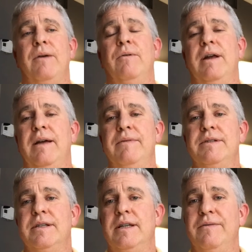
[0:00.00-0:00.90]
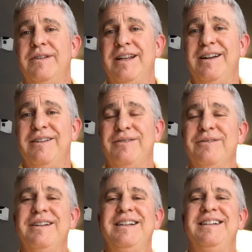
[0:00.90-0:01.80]
or have a significant
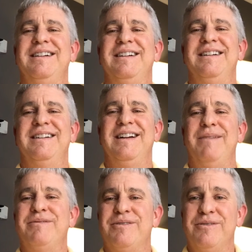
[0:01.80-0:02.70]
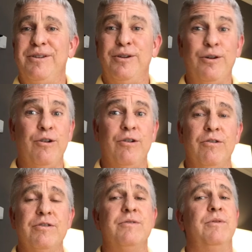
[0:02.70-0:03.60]
other, I'm sure
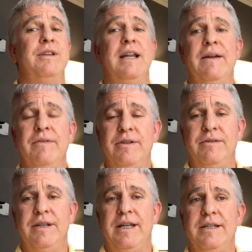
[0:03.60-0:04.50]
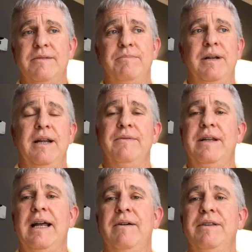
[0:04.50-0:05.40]
yours would never do this, but every
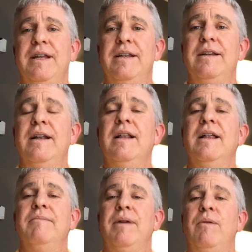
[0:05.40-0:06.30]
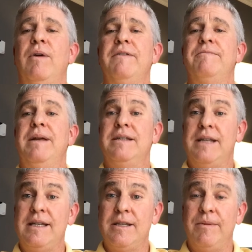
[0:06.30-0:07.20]
now and then my wife may
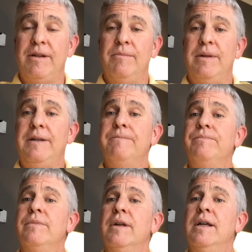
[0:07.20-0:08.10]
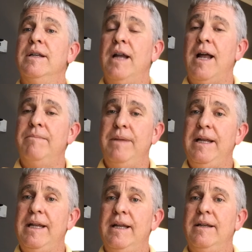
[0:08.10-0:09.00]
say something to me, not
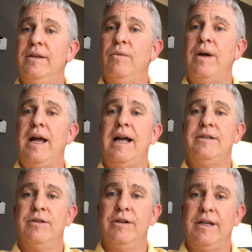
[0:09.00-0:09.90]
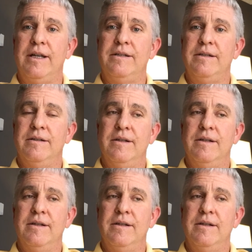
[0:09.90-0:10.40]
meaning the way I took it,